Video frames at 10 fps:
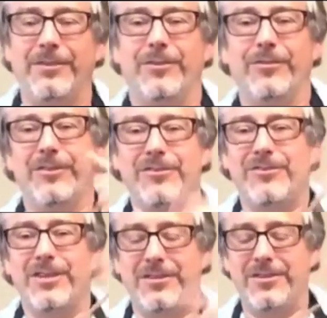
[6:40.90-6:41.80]
So I want to
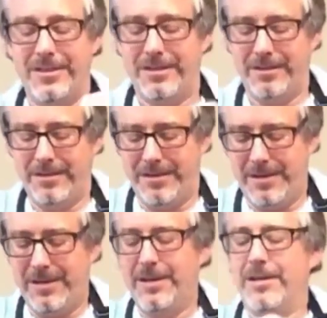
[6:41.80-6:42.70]
stretch it out.
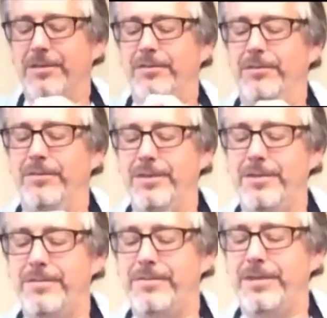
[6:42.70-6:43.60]
So
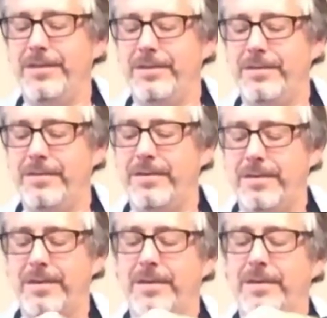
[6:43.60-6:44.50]
here we go.
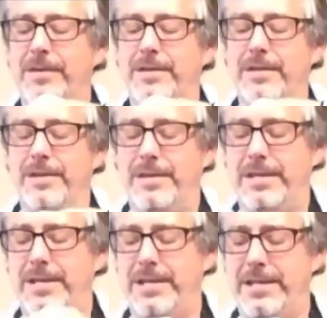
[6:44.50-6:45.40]

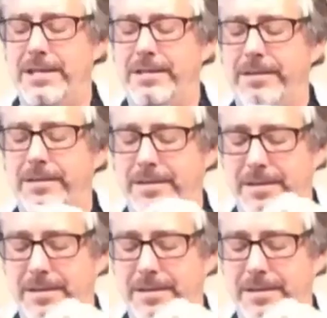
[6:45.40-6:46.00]
And